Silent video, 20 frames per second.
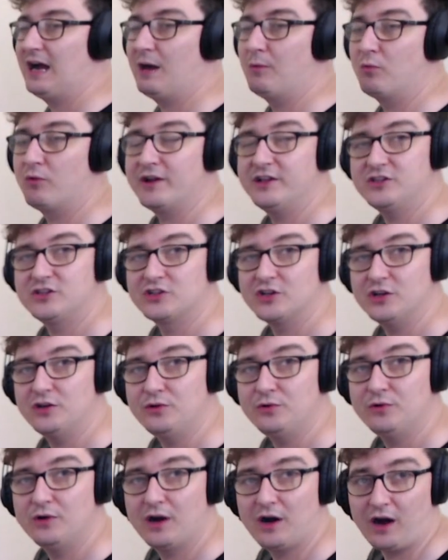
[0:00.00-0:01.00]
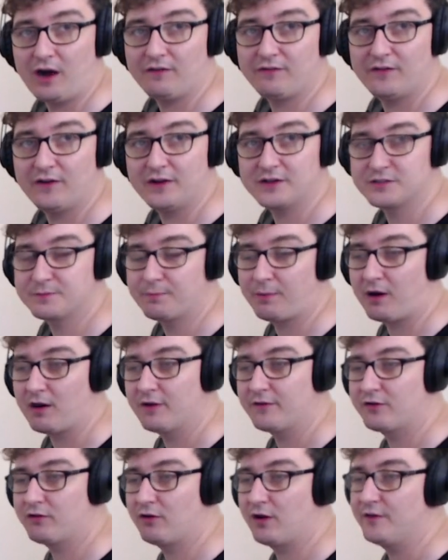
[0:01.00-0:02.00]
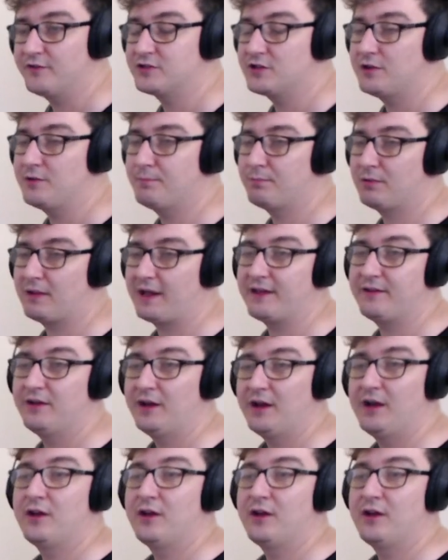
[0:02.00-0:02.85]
and we're into our first bar of groove. So you play